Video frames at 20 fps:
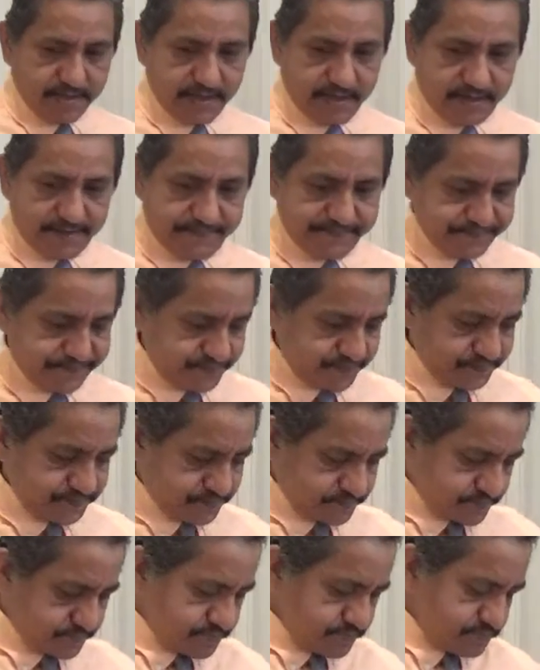Um,
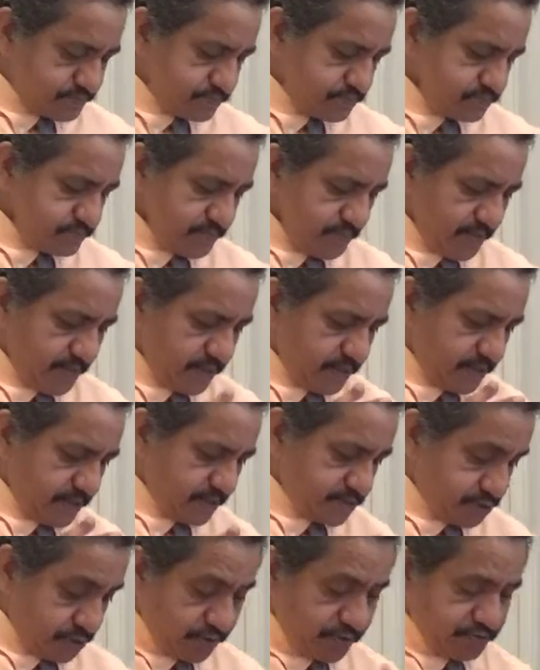
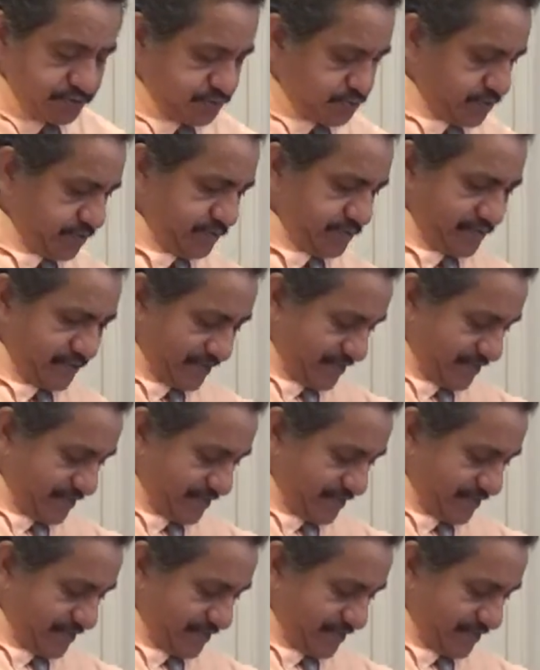so, so let me,